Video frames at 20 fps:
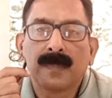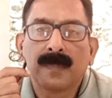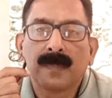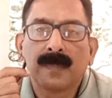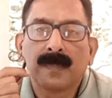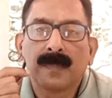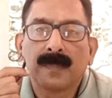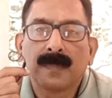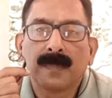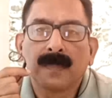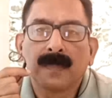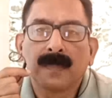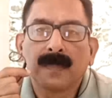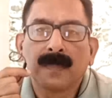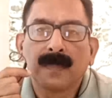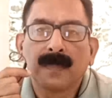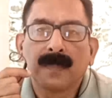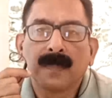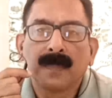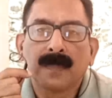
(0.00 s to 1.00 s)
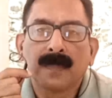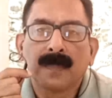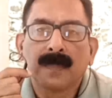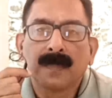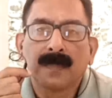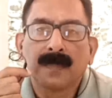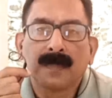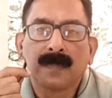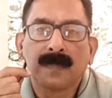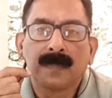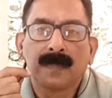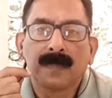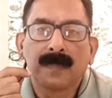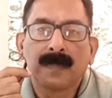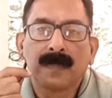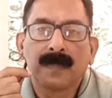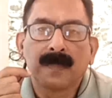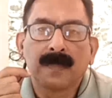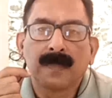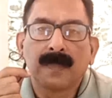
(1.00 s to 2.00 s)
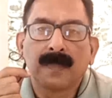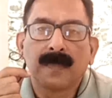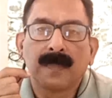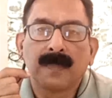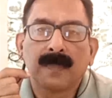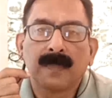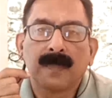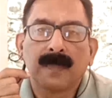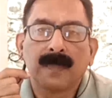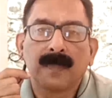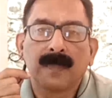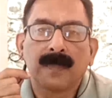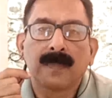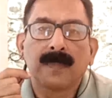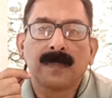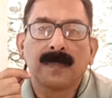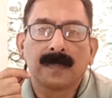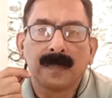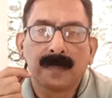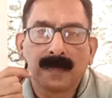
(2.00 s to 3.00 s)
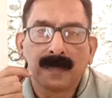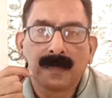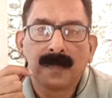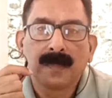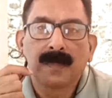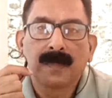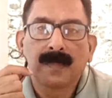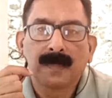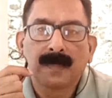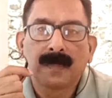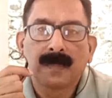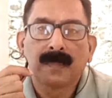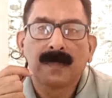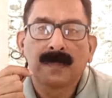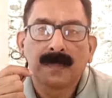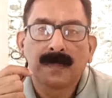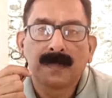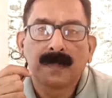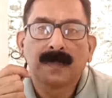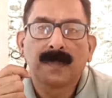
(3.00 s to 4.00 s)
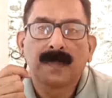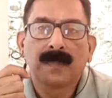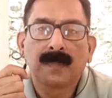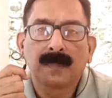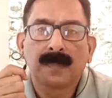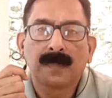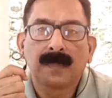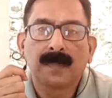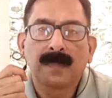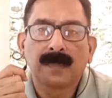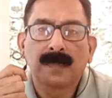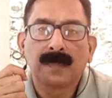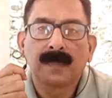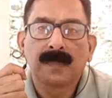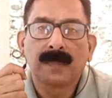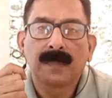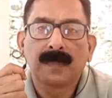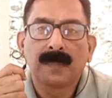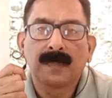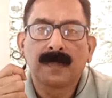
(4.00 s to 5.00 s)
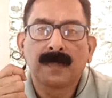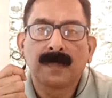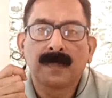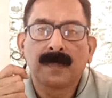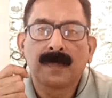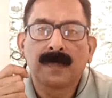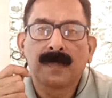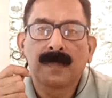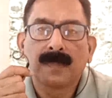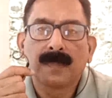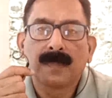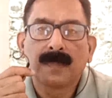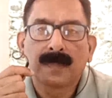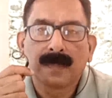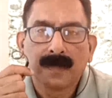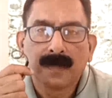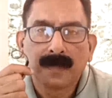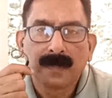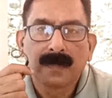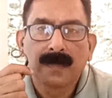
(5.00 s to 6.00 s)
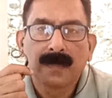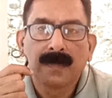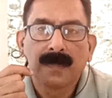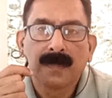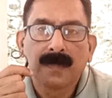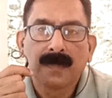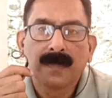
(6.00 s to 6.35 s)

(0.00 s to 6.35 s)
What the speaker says: [no speech]